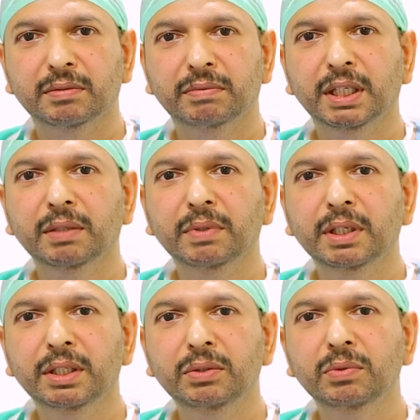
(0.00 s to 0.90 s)

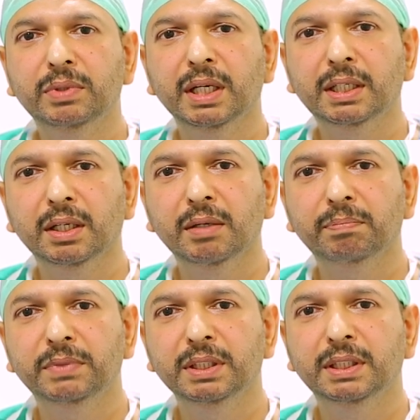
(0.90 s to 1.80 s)
whenever you get a
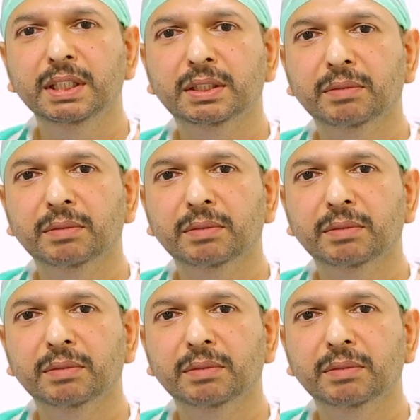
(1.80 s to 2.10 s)
disease,